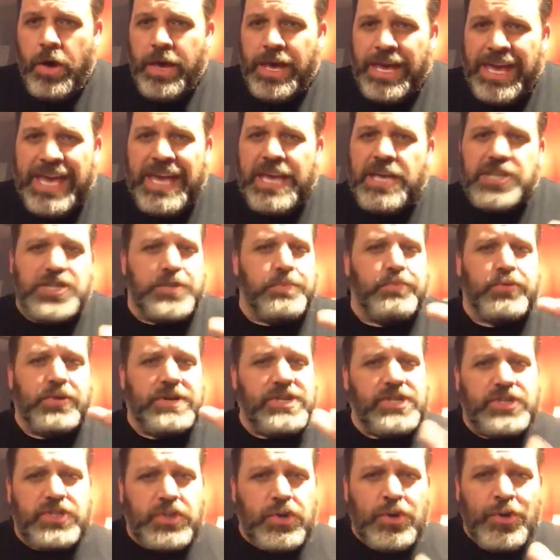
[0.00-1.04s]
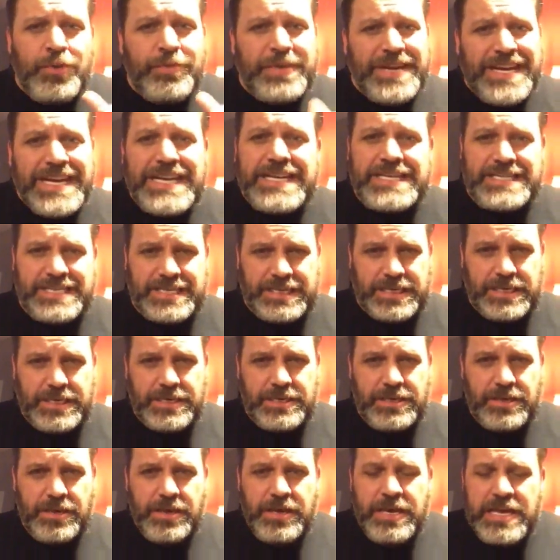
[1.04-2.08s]
He is presumed
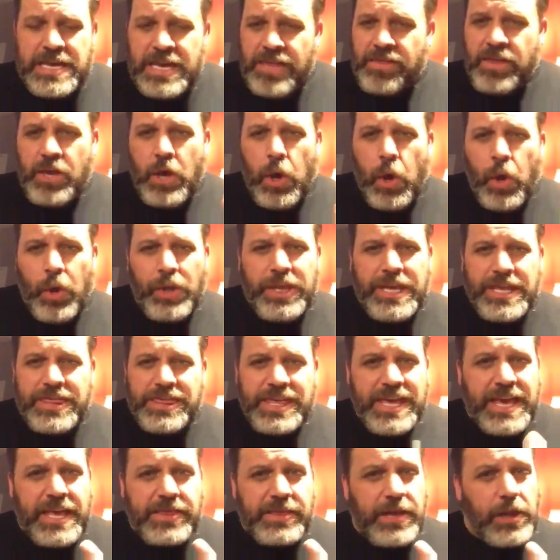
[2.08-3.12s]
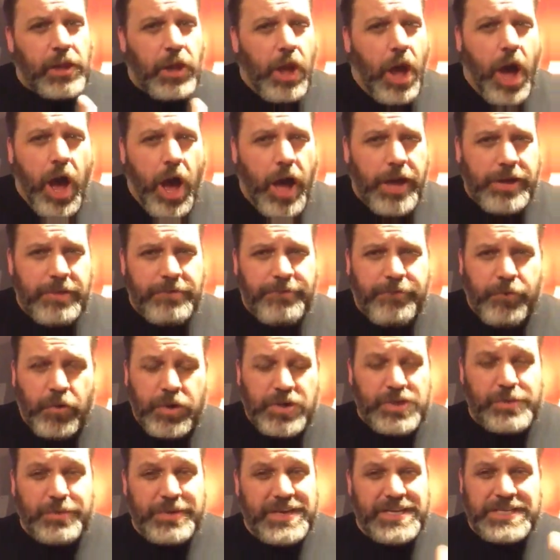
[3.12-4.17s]
innocent, and the only thing the law
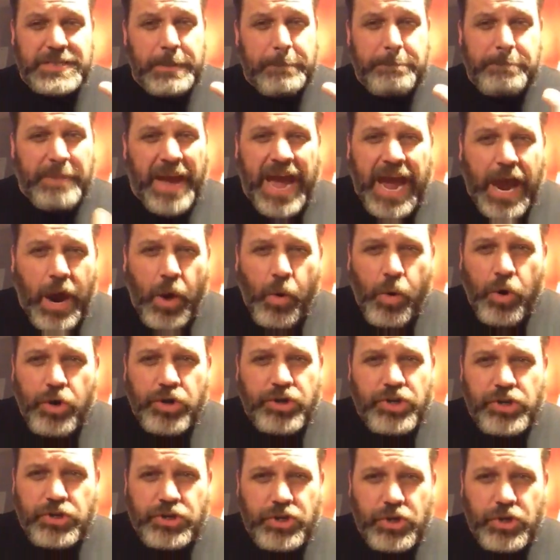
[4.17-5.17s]
enforcement is empowered to